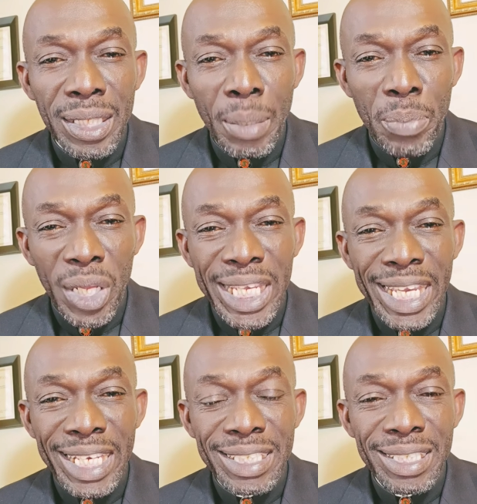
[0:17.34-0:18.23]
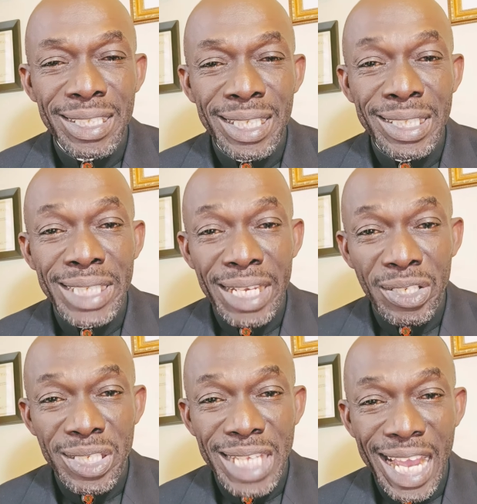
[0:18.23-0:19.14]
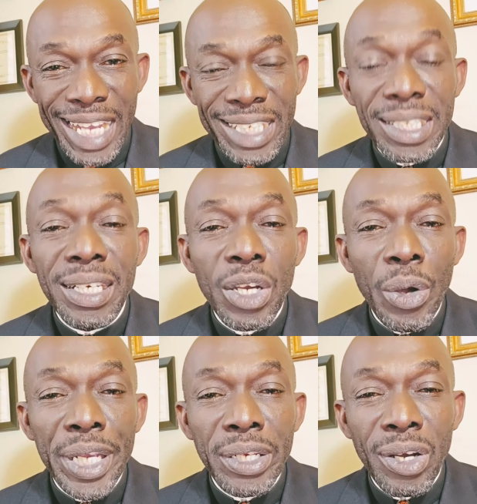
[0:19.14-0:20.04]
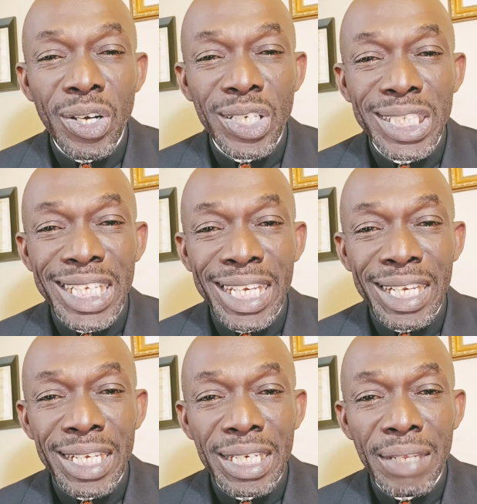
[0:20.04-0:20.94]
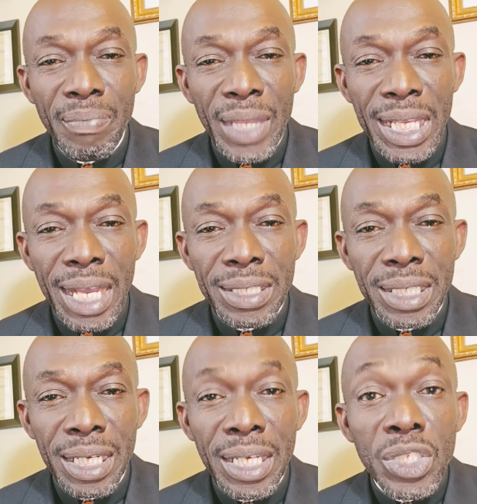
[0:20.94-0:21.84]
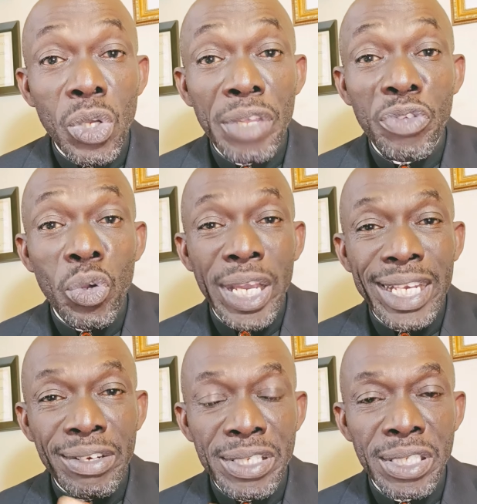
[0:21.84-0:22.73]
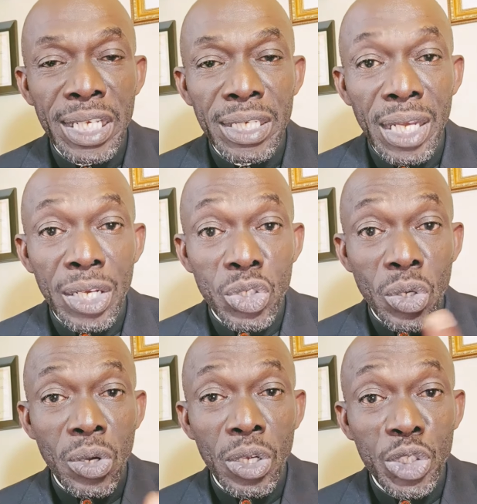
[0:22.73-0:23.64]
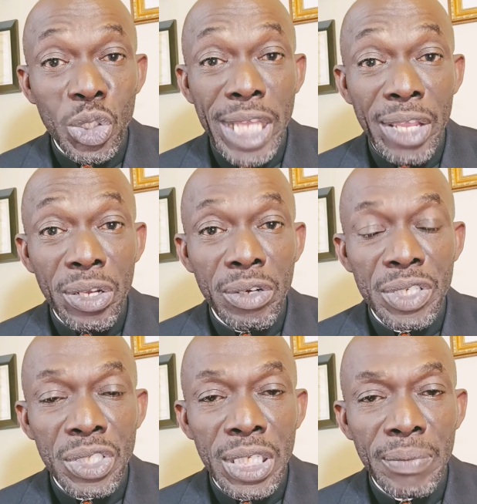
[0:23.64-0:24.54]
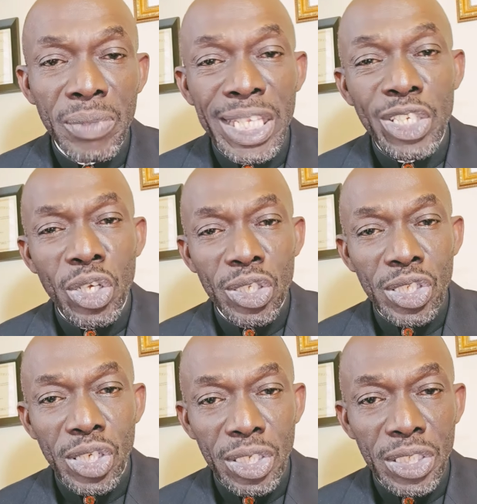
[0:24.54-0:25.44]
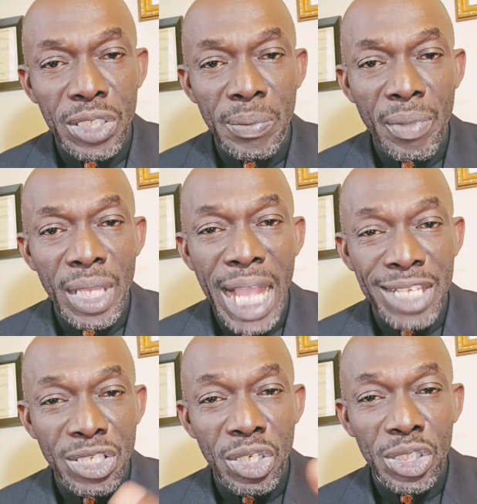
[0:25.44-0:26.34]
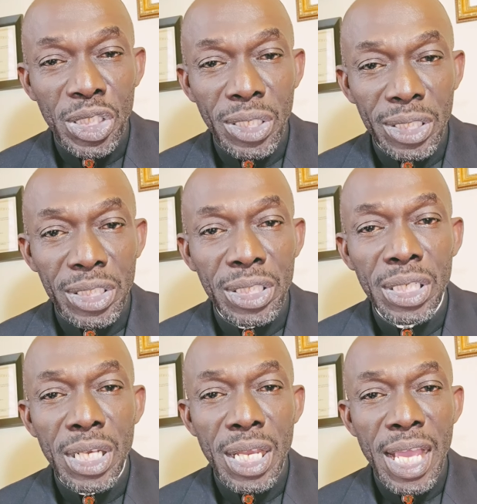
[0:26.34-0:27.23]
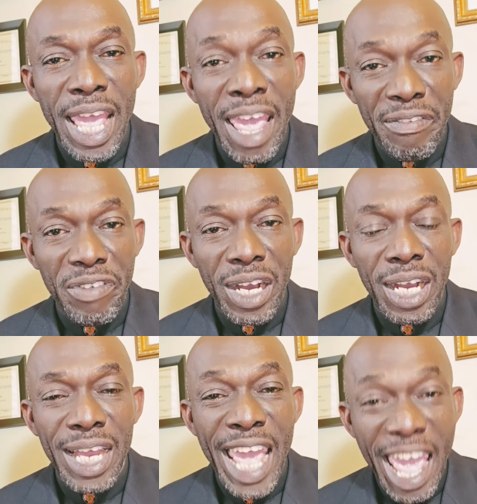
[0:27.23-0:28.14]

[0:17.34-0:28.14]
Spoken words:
The blockade, the genocide going on in Gaza. So if you are a Christian, a so-called Judeo-Christian, did your church, as your church, ever